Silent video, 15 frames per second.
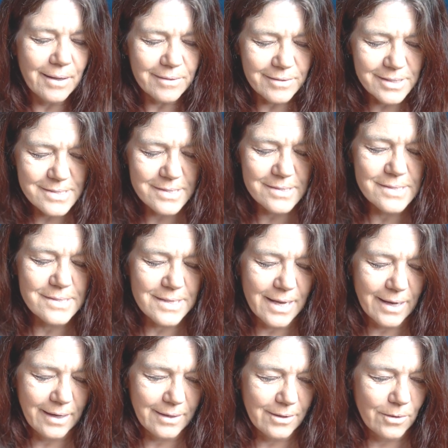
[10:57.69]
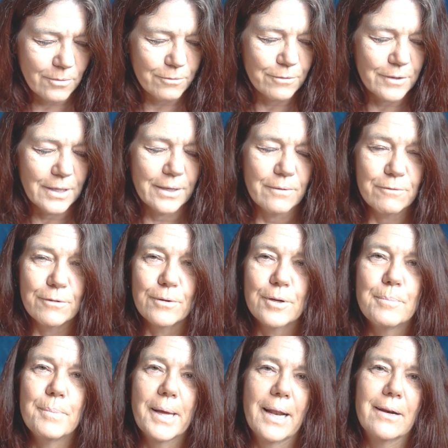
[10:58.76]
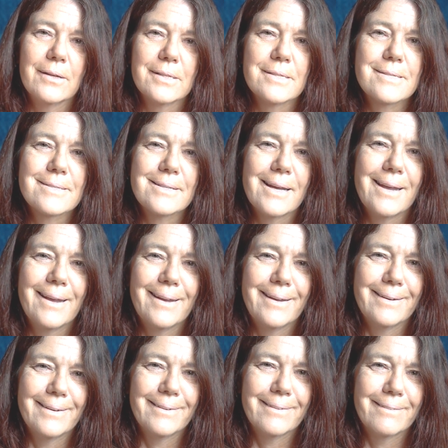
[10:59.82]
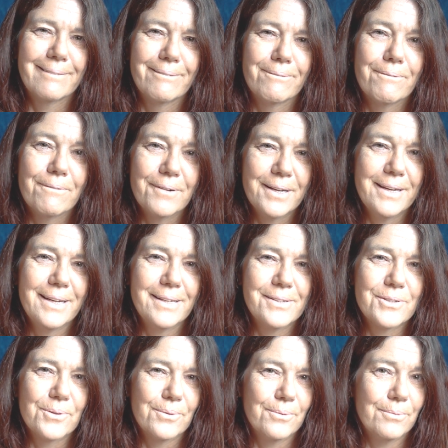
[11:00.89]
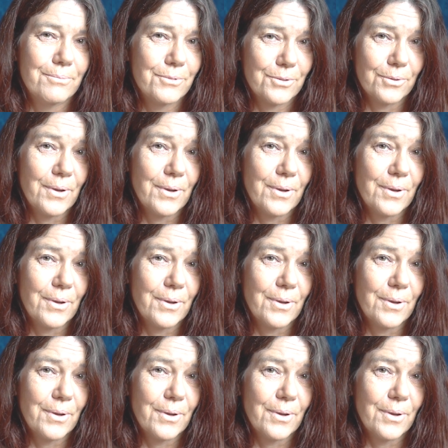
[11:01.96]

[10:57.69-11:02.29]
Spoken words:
This is saying you're feeling very balanced and ready to